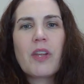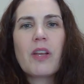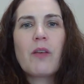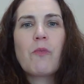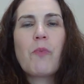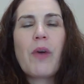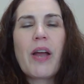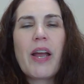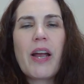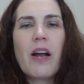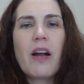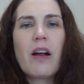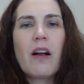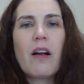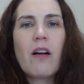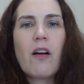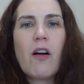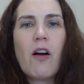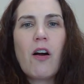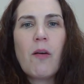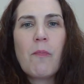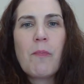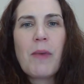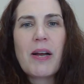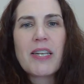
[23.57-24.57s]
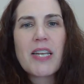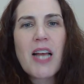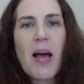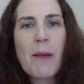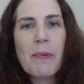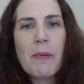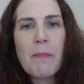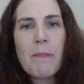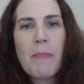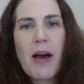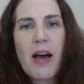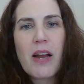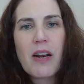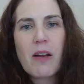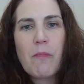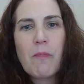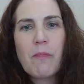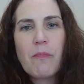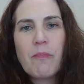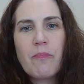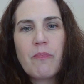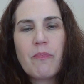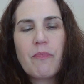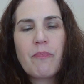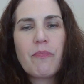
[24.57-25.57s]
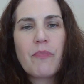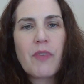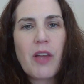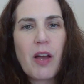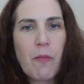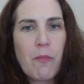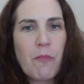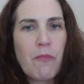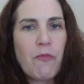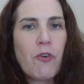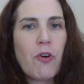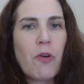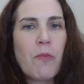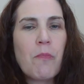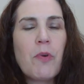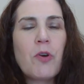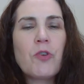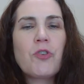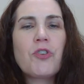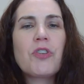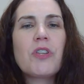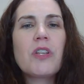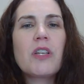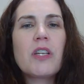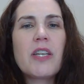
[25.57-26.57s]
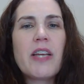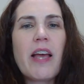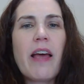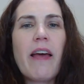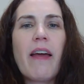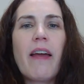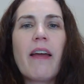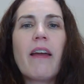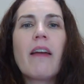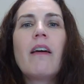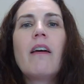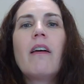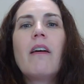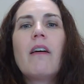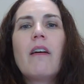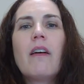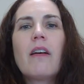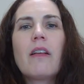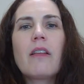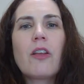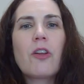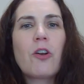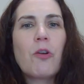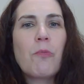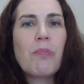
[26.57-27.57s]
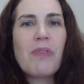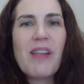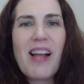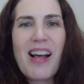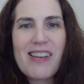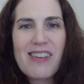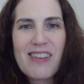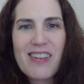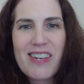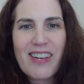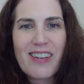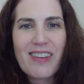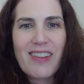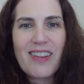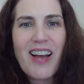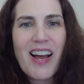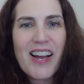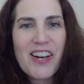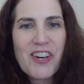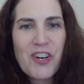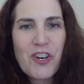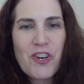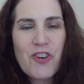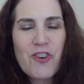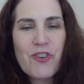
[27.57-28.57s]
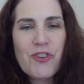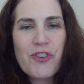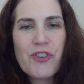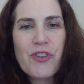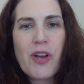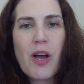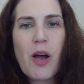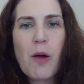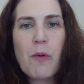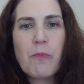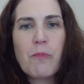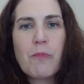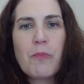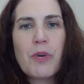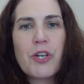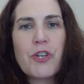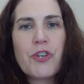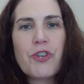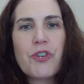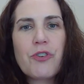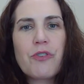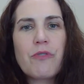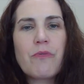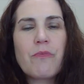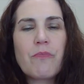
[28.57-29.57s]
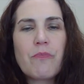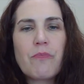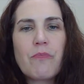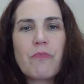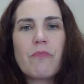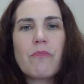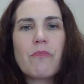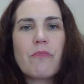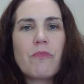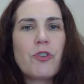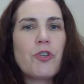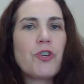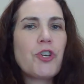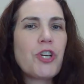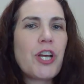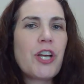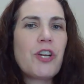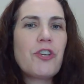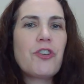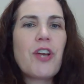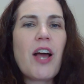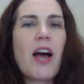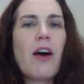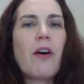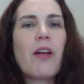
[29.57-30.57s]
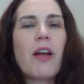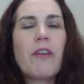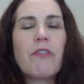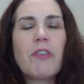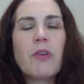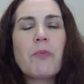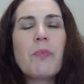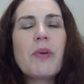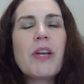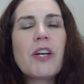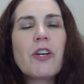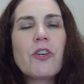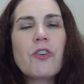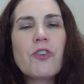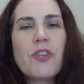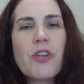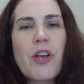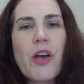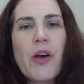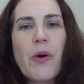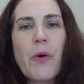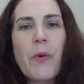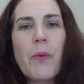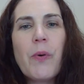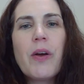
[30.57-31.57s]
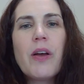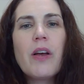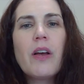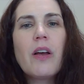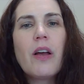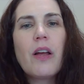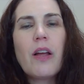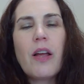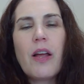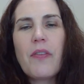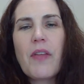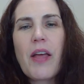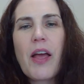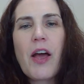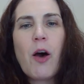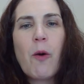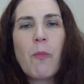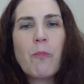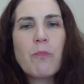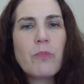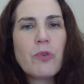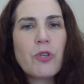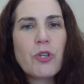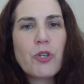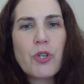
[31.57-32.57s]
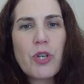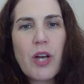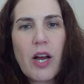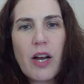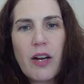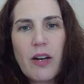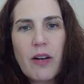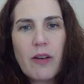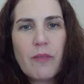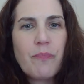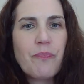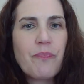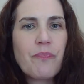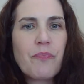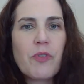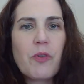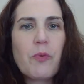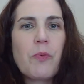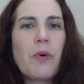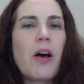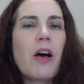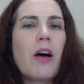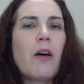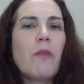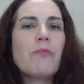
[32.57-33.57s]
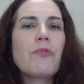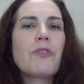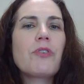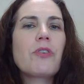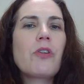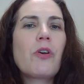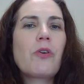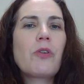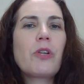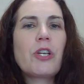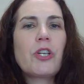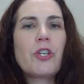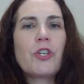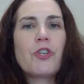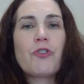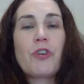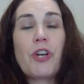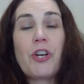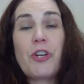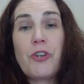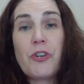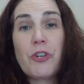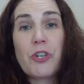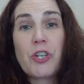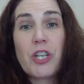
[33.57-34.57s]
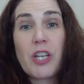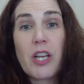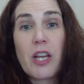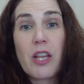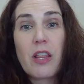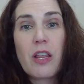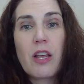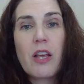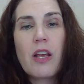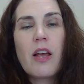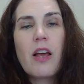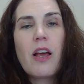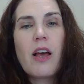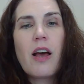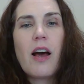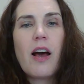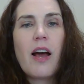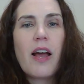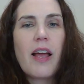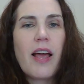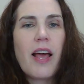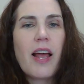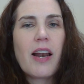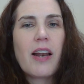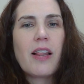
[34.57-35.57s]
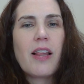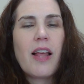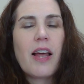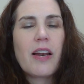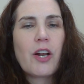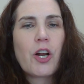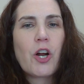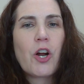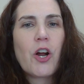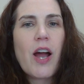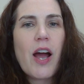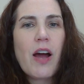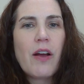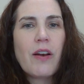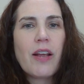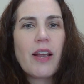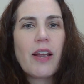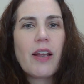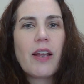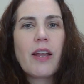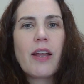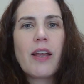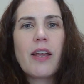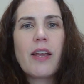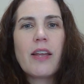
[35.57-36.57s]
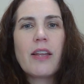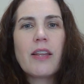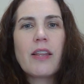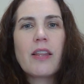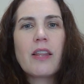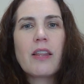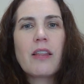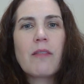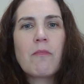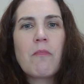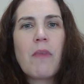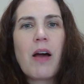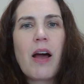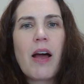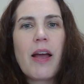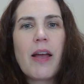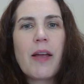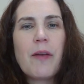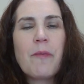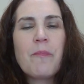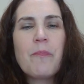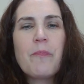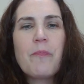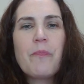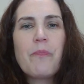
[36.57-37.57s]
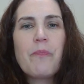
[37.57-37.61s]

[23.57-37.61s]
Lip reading: wear on my top and bottom for most of the day little plastic liners, which you change out every week or so, and they help will help slowly straighten your teeth. I had a lot of crowding in my